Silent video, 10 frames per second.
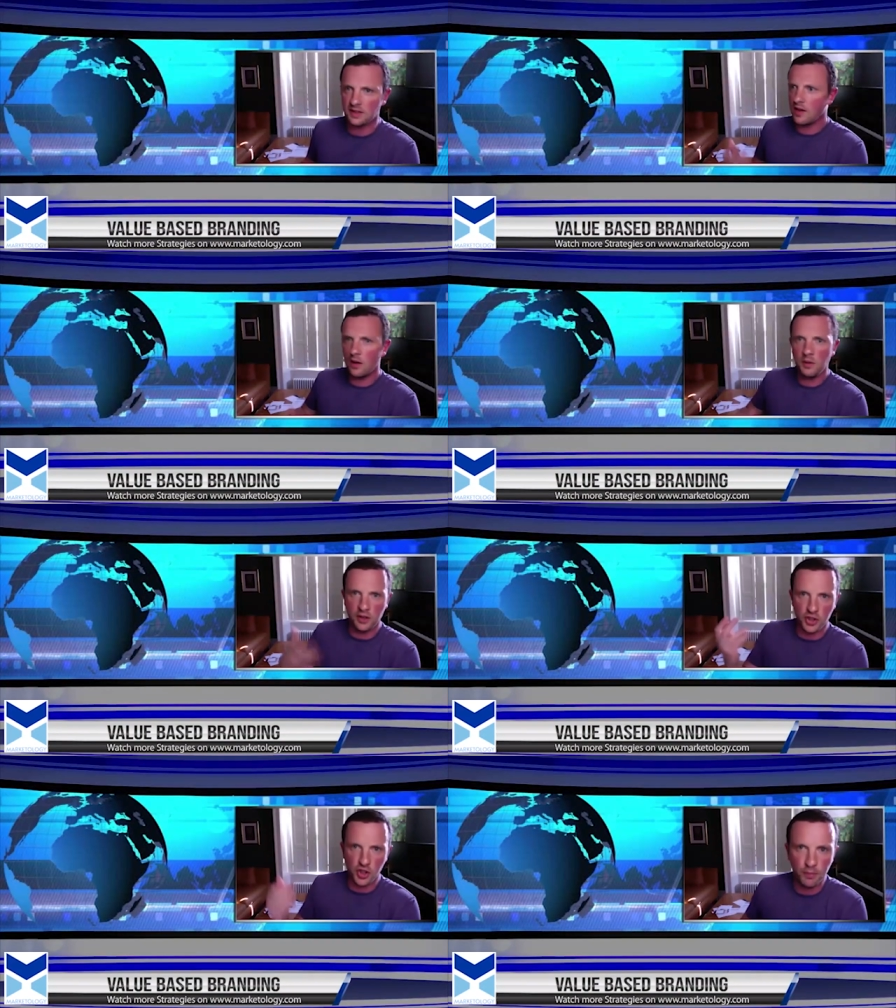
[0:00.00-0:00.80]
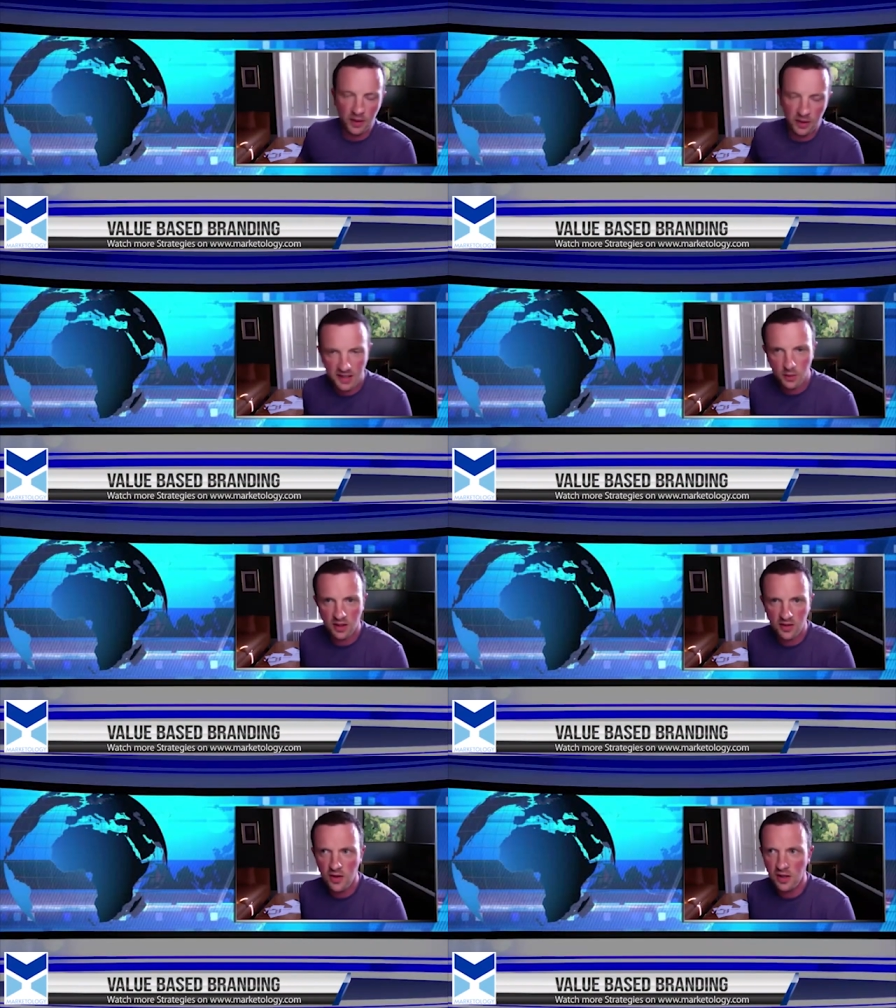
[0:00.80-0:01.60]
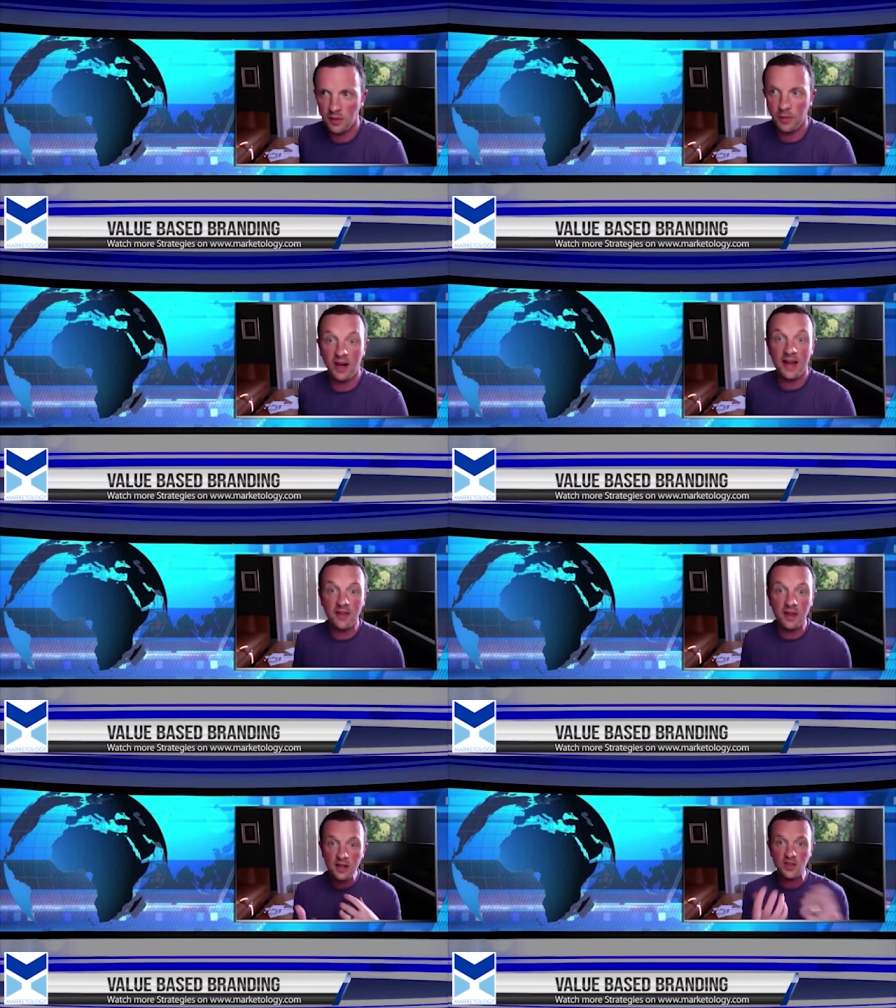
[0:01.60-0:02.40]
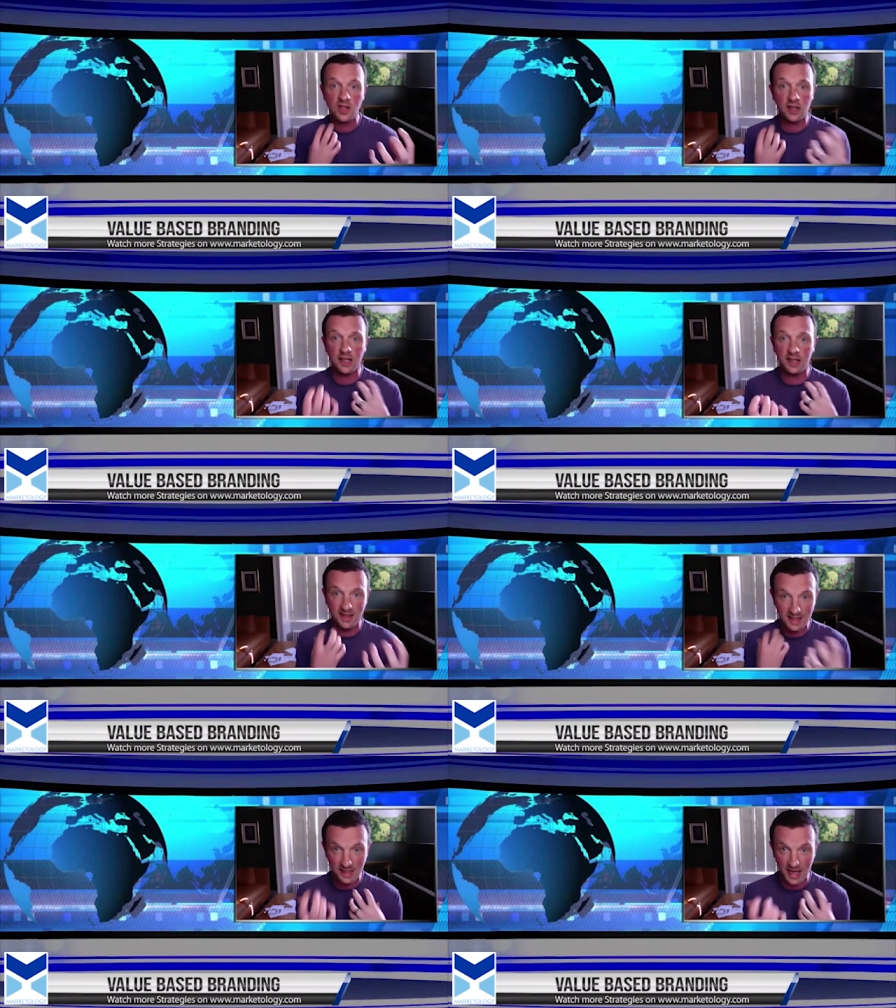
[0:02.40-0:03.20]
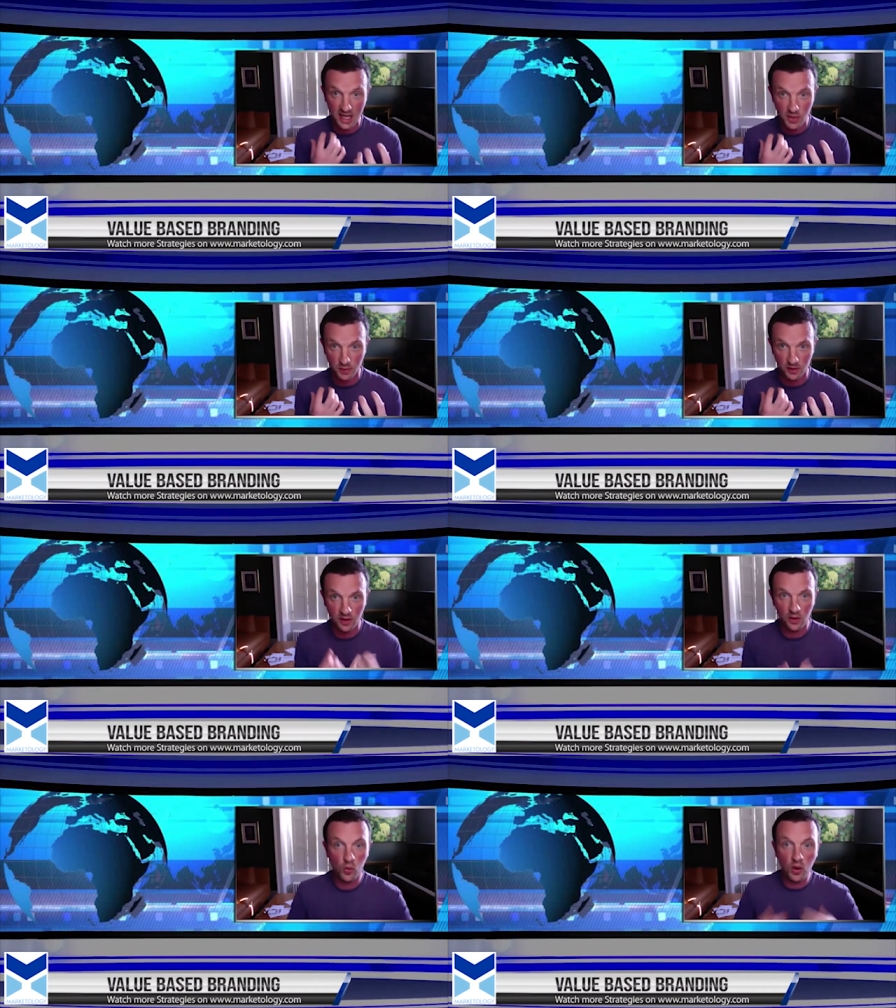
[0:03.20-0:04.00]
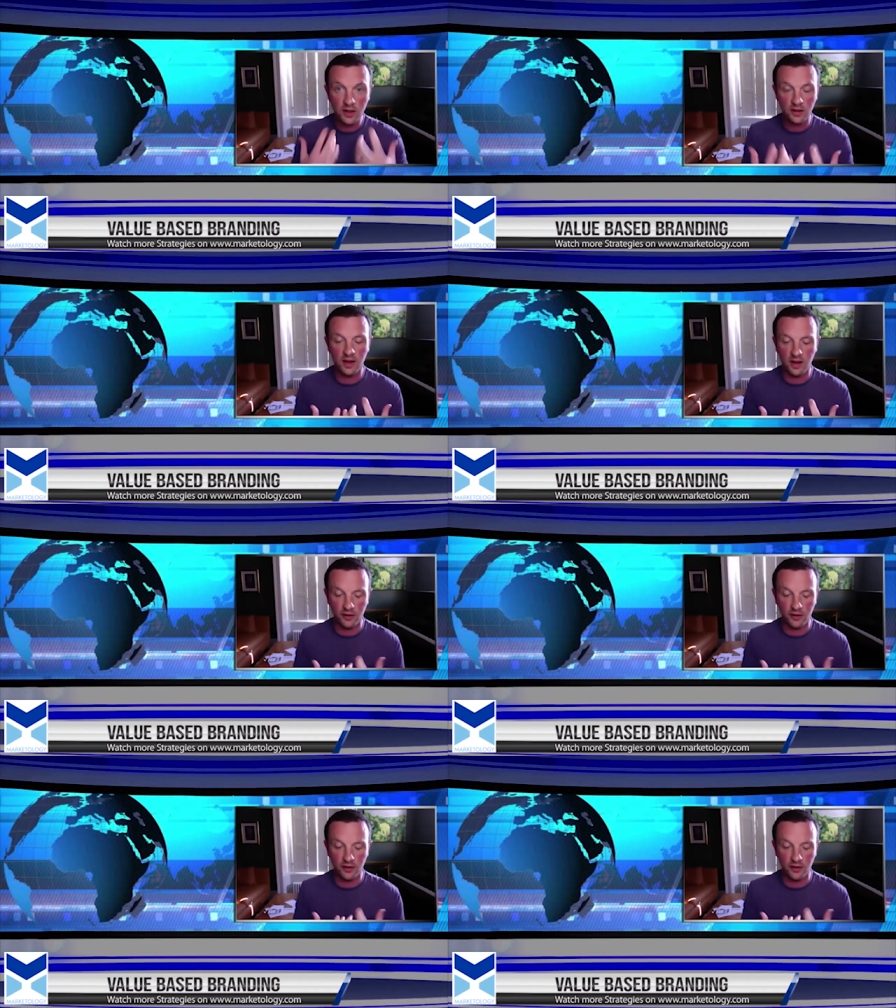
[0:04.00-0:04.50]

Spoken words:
I'm going to jump on and see what they're talking about. And then you start getting the engagement while you're live.